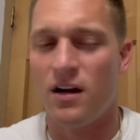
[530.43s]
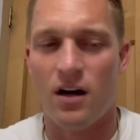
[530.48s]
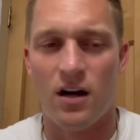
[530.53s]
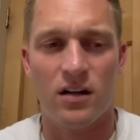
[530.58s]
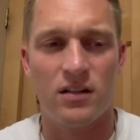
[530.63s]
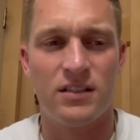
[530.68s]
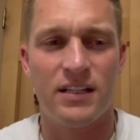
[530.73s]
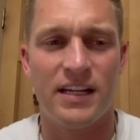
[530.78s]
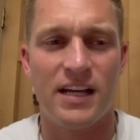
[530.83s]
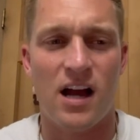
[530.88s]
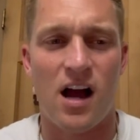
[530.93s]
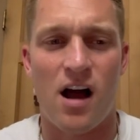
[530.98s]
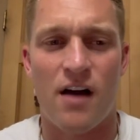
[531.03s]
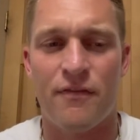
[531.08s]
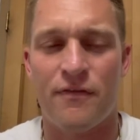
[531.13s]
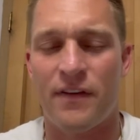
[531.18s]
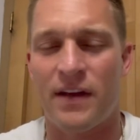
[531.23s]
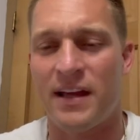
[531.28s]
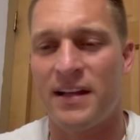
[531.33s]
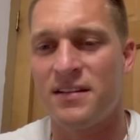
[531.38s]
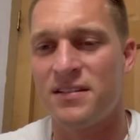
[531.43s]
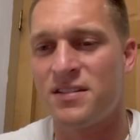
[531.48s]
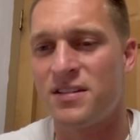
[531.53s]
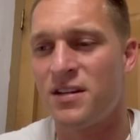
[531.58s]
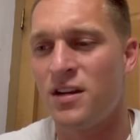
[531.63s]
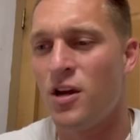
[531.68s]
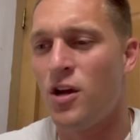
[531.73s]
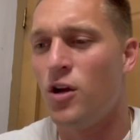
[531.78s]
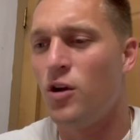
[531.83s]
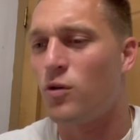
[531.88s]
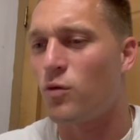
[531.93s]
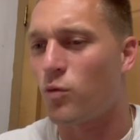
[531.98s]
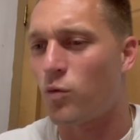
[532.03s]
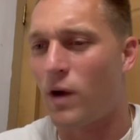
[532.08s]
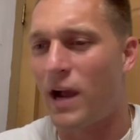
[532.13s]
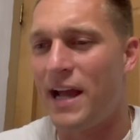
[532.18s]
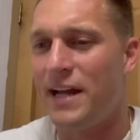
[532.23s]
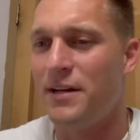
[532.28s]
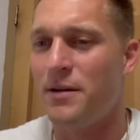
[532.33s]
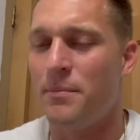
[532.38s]
Ugly offense,
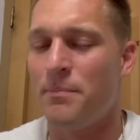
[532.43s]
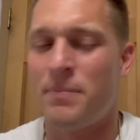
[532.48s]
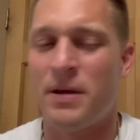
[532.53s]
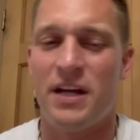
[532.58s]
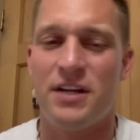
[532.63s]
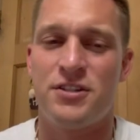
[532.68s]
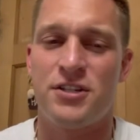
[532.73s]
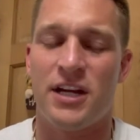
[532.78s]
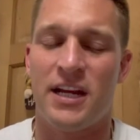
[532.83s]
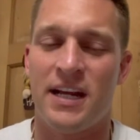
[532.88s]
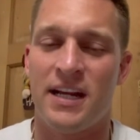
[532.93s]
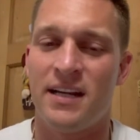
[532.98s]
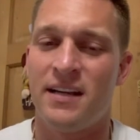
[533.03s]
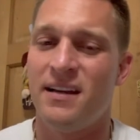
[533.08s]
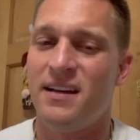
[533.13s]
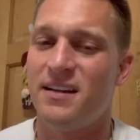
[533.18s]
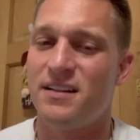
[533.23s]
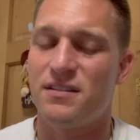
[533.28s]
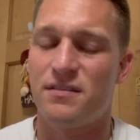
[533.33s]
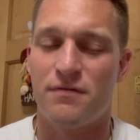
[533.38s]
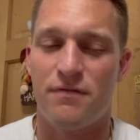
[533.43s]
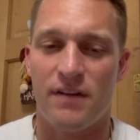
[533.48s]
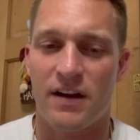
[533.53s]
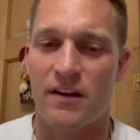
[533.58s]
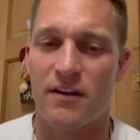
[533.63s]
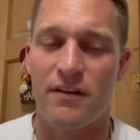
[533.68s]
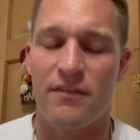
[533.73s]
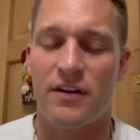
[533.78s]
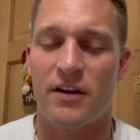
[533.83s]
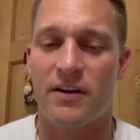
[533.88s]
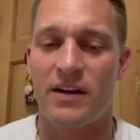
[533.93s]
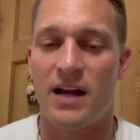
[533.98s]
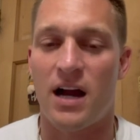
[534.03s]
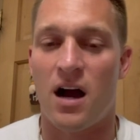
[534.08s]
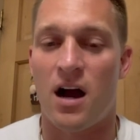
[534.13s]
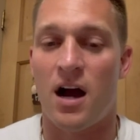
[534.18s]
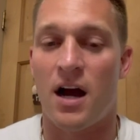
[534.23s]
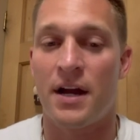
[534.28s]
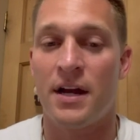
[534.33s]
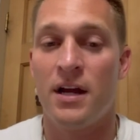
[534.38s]
random pitching. It's very, very
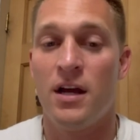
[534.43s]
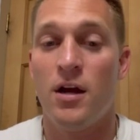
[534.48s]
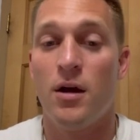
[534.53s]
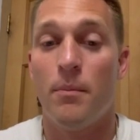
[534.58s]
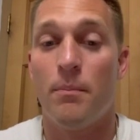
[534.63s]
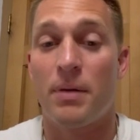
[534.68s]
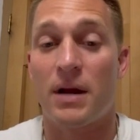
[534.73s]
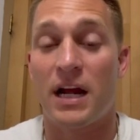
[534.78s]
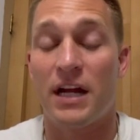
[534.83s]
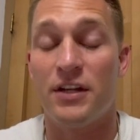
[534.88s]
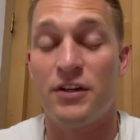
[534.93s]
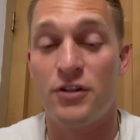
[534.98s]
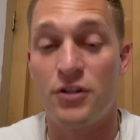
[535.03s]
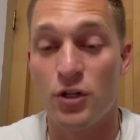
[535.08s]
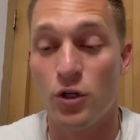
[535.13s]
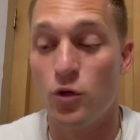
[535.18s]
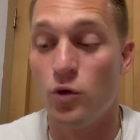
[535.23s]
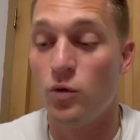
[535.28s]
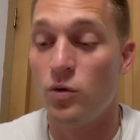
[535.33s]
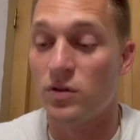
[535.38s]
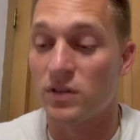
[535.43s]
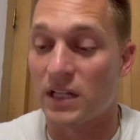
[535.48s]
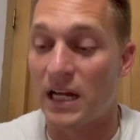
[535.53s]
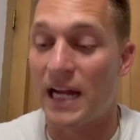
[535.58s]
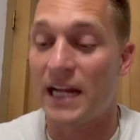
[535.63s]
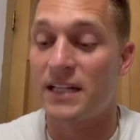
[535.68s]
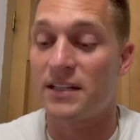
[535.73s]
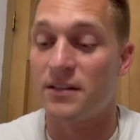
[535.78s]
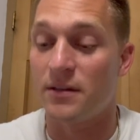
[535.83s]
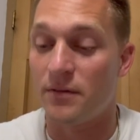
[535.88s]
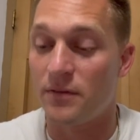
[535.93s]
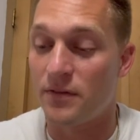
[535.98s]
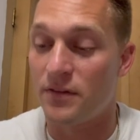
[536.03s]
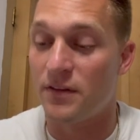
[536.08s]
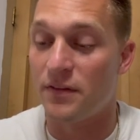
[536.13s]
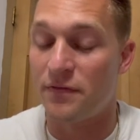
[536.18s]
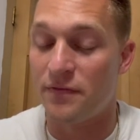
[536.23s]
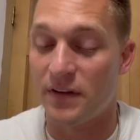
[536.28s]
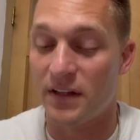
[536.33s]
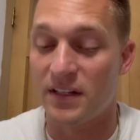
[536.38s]
odd, but I do like
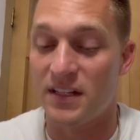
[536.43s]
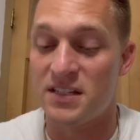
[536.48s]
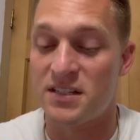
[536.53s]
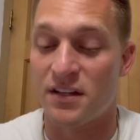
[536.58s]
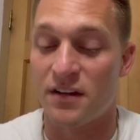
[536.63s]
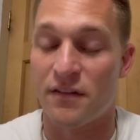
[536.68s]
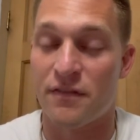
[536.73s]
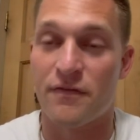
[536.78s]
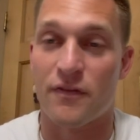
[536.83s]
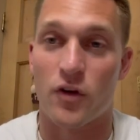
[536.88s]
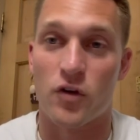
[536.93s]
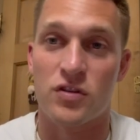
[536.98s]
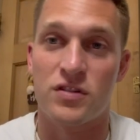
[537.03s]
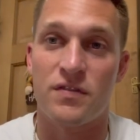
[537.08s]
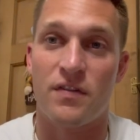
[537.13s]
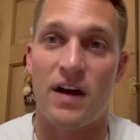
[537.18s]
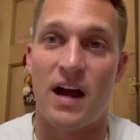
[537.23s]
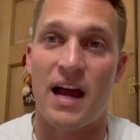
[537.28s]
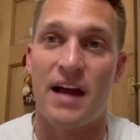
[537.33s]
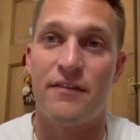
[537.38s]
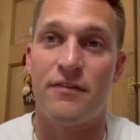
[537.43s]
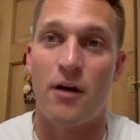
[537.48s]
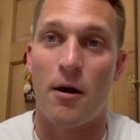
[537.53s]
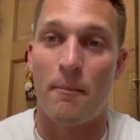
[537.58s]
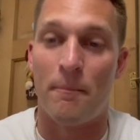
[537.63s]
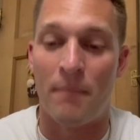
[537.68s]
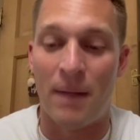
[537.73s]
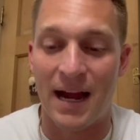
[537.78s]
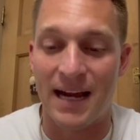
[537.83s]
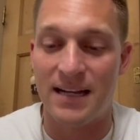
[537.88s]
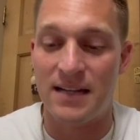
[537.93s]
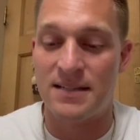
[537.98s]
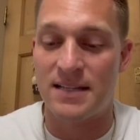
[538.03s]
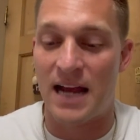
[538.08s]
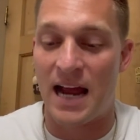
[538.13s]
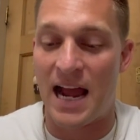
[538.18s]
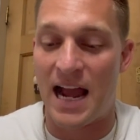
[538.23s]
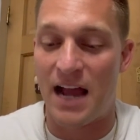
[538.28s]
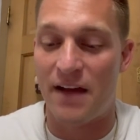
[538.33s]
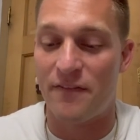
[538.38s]
the Phillies in the first five minus
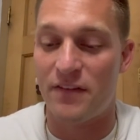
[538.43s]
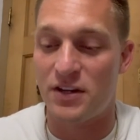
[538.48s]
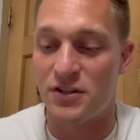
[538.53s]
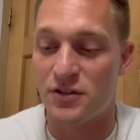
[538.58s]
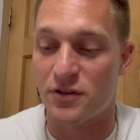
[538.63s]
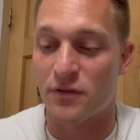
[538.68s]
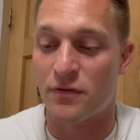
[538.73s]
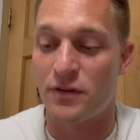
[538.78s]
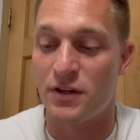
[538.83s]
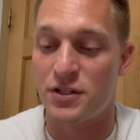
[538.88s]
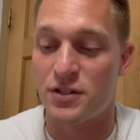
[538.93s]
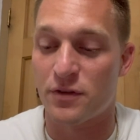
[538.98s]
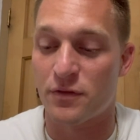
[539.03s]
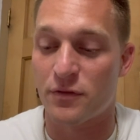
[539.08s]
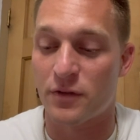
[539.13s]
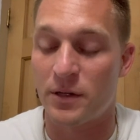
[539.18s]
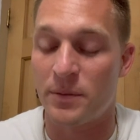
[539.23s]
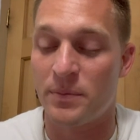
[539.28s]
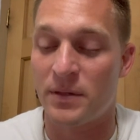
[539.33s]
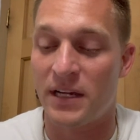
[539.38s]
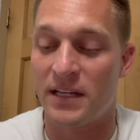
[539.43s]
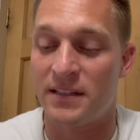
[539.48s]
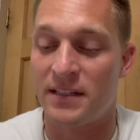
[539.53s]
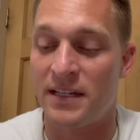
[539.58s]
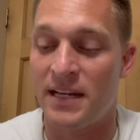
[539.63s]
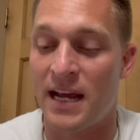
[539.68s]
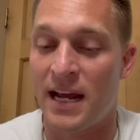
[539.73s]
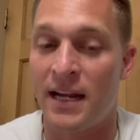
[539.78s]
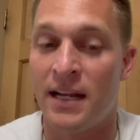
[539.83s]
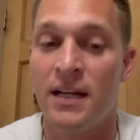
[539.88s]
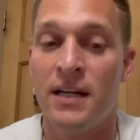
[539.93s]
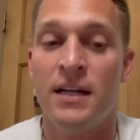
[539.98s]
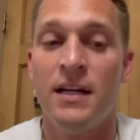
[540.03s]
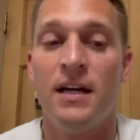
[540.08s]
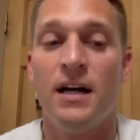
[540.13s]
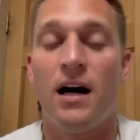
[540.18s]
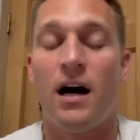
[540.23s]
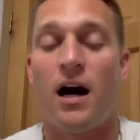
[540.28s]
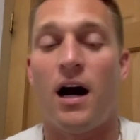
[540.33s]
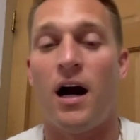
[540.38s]
a half as your official free play of the day.
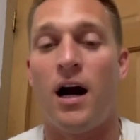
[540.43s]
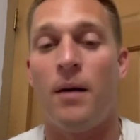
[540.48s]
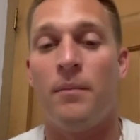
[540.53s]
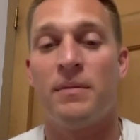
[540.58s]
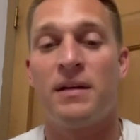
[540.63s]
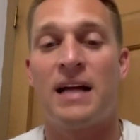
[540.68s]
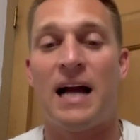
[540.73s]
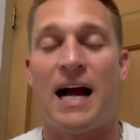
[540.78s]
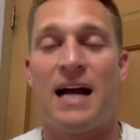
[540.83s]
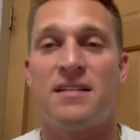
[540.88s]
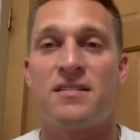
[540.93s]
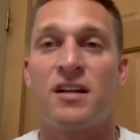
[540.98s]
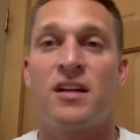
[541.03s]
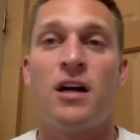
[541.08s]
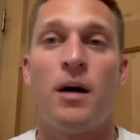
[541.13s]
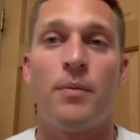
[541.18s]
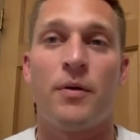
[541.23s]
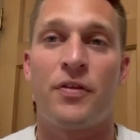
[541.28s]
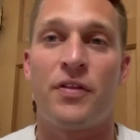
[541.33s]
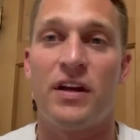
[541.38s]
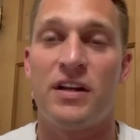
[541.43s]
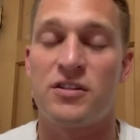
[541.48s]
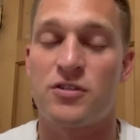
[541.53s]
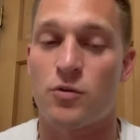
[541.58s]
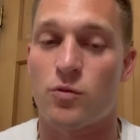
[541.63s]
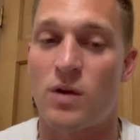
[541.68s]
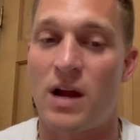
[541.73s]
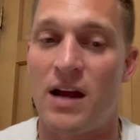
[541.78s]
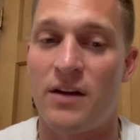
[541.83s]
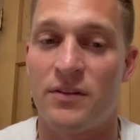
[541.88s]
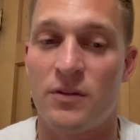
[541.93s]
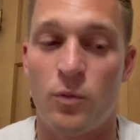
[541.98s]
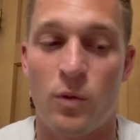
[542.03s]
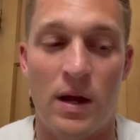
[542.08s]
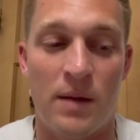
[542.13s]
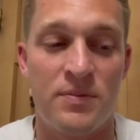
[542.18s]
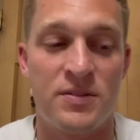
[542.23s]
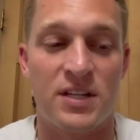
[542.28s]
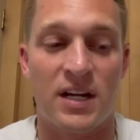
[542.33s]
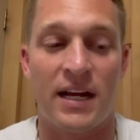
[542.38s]
Guys, a couple things around the
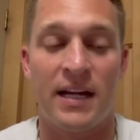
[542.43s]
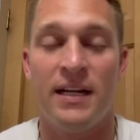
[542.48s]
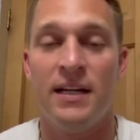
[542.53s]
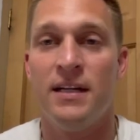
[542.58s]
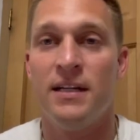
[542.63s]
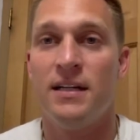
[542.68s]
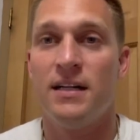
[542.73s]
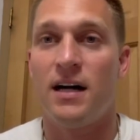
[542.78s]
website.